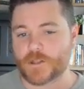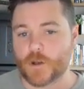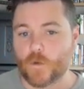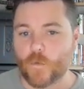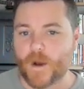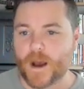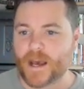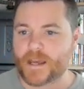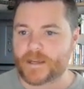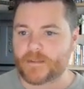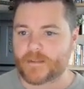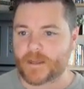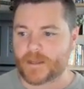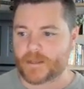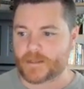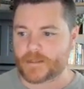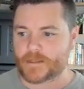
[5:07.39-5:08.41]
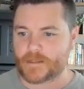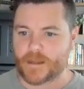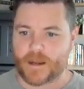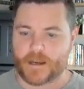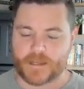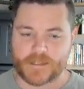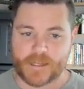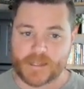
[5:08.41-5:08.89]
so wide that it's
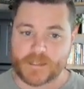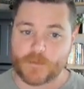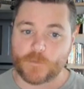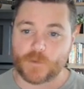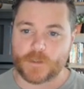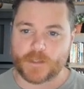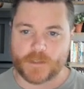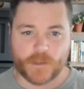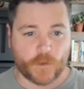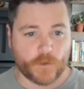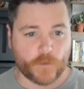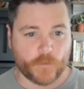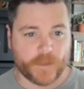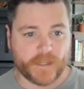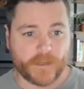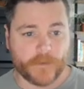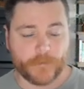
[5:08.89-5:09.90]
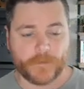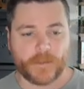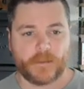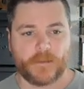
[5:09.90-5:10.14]
not accessible and it's hard to read.